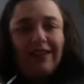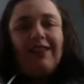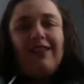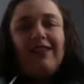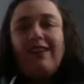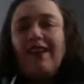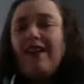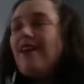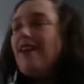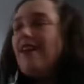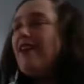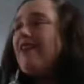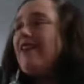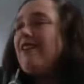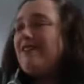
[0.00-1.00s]

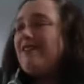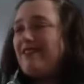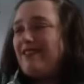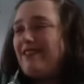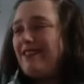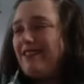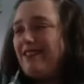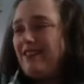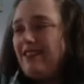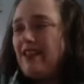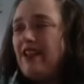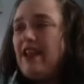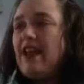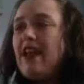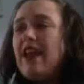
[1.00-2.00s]
Yes.
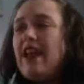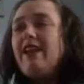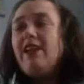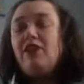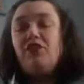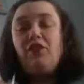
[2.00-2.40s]
And here's your